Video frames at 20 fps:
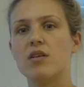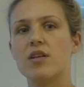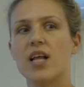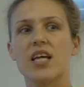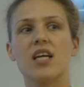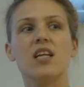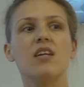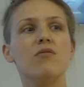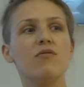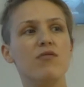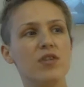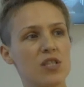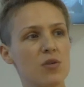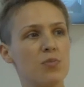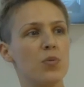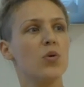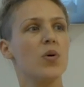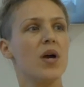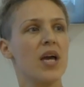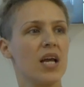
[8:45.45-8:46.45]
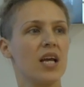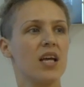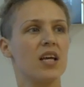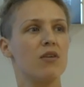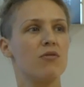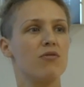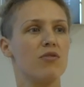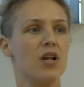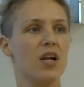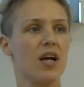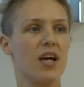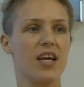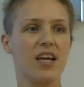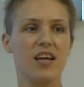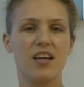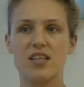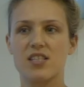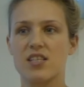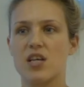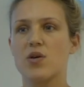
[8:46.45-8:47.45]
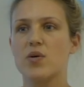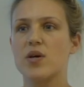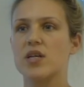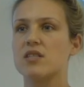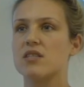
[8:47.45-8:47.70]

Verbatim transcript: like an invisible ink, if you like. So